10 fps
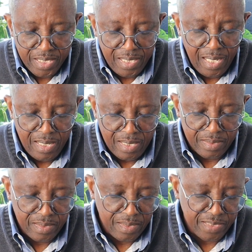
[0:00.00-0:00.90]
to
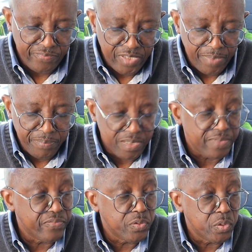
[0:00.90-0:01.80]
God, as Philippians
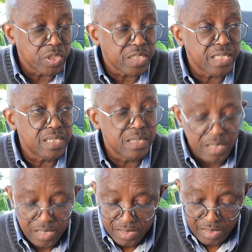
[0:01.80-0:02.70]
4 6
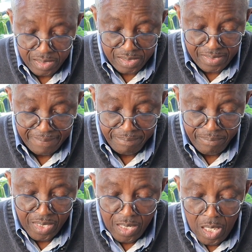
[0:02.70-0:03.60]
teaches us.
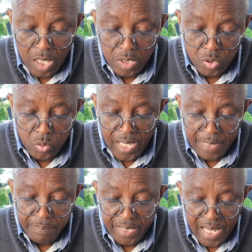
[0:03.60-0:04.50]
Do
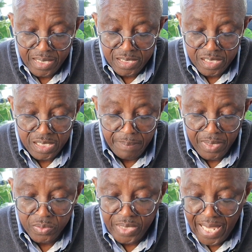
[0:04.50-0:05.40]
not be anxious
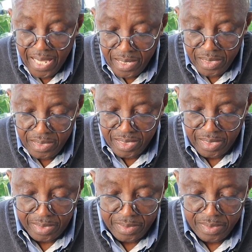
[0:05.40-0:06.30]
about
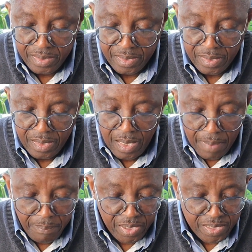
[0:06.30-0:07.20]
anything,
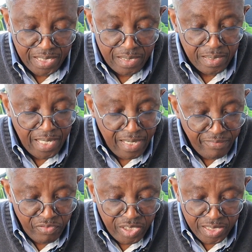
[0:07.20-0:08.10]
but in
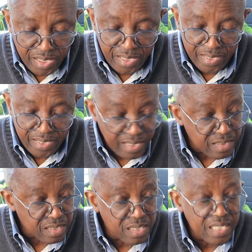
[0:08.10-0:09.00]
everything,
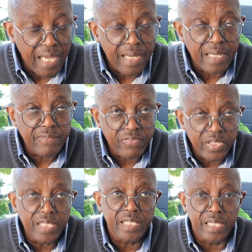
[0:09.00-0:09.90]
yes,
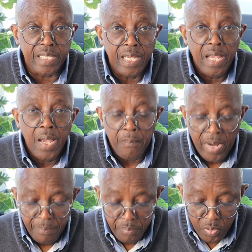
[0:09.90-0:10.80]
everything,
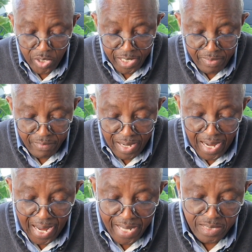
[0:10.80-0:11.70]
by prayer
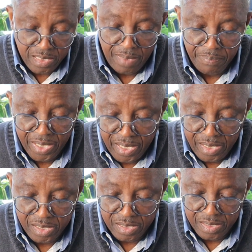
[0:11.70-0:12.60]
and
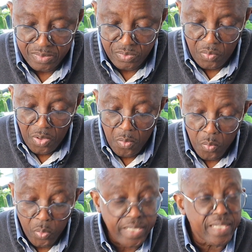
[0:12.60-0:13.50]
supplication,
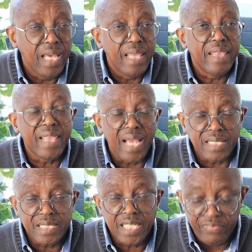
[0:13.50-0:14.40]
with
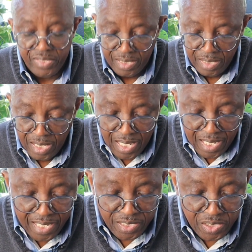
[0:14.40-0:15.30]
thanksgiving,
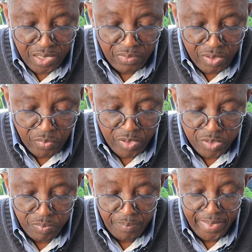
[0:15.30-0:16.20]
let your
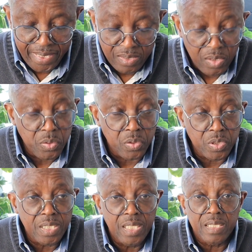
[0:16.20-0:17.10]
requests be made
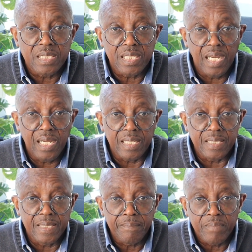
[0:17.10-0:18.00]
known to
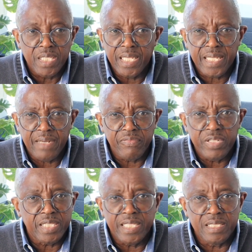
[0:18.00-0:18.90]
God. Take
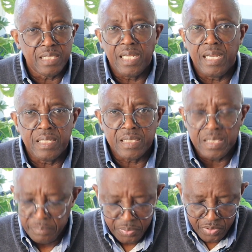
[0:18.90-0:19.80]
everything to God
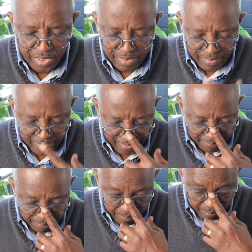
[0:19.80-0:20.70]
in prayer.
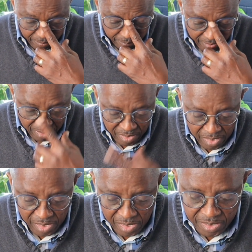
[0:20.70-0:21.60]

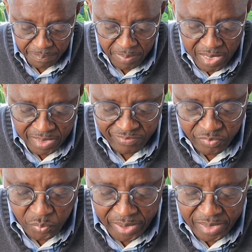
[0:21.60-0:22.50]
It's a part
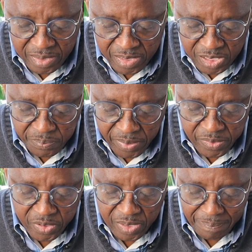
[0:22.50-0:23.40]
of winning the
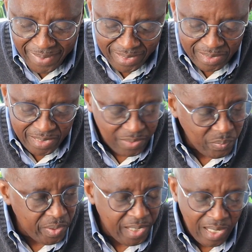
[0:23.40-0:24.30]
spiritual battle that
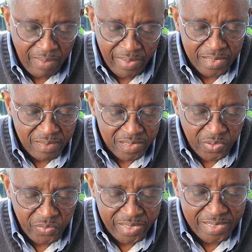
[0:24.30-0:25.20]
we are
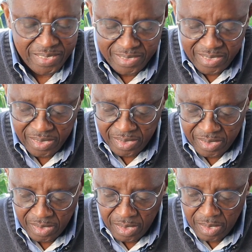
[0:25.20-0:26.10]
encountering today